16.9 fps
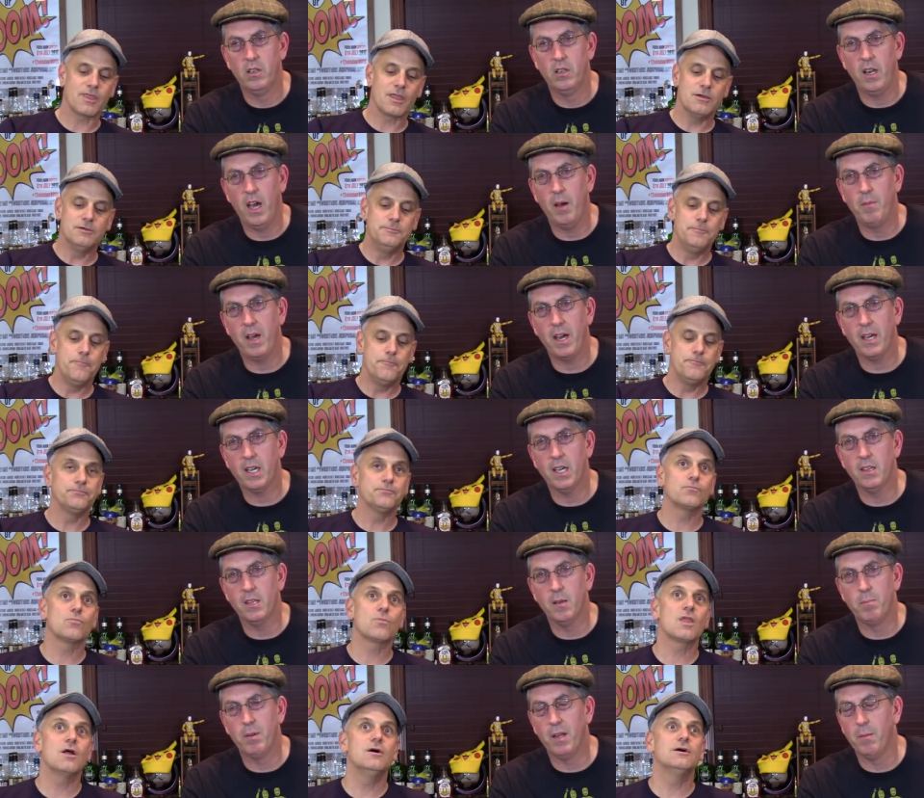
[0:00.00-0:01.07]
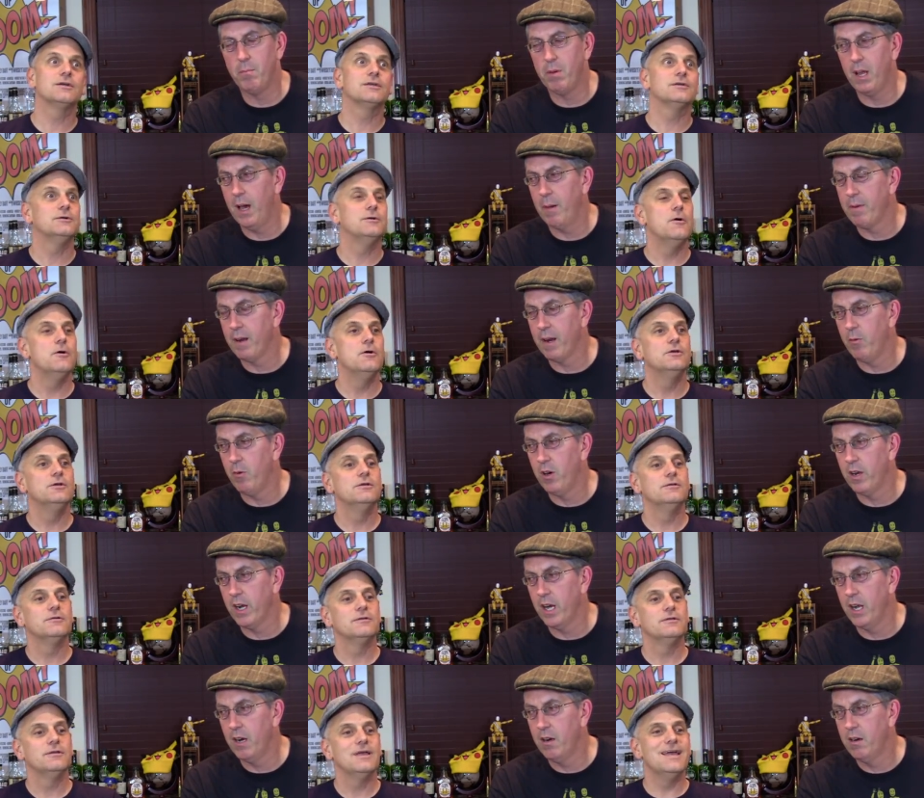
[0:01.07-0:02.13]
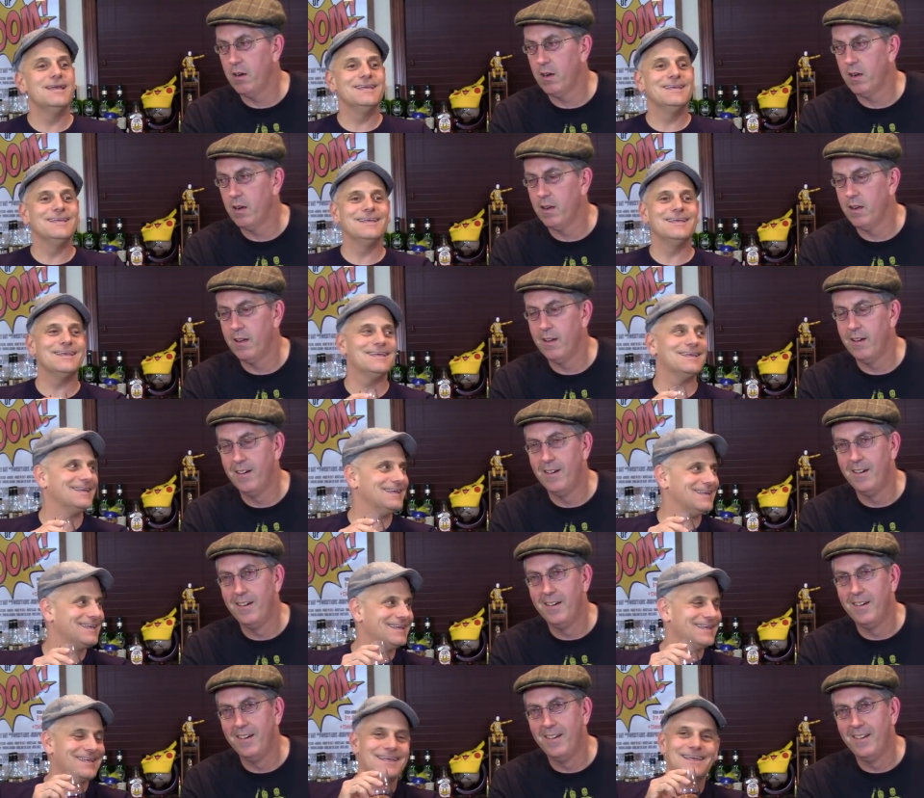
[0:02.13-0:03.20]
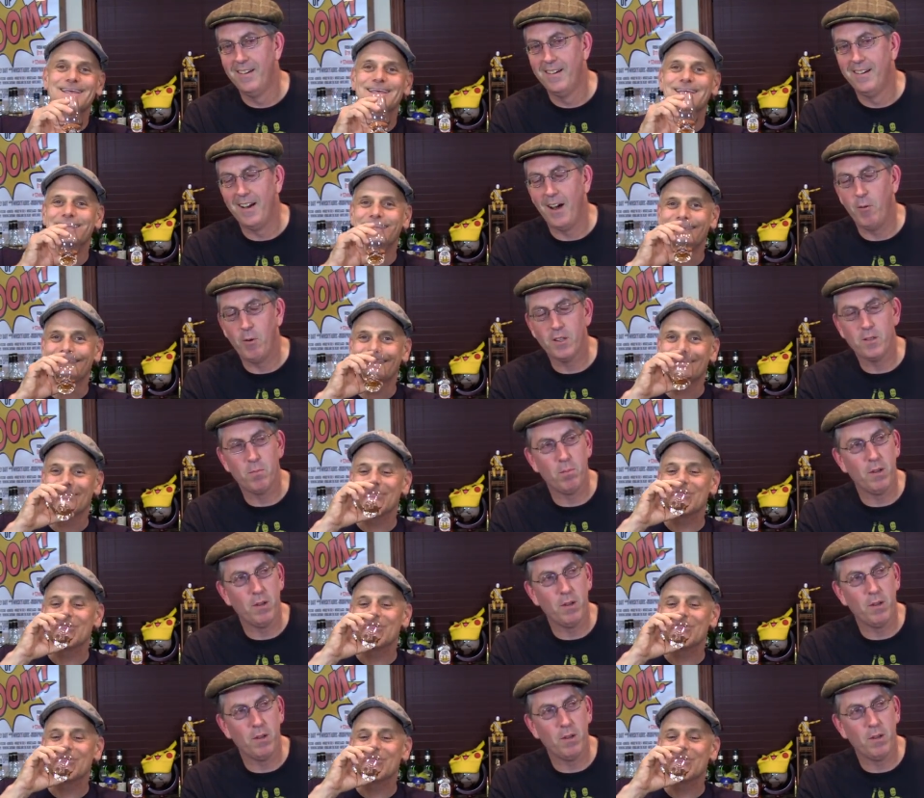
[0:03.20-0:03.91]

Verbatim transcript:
Speaker 1: Now I'm not getting a plum plop, and I want it. I want the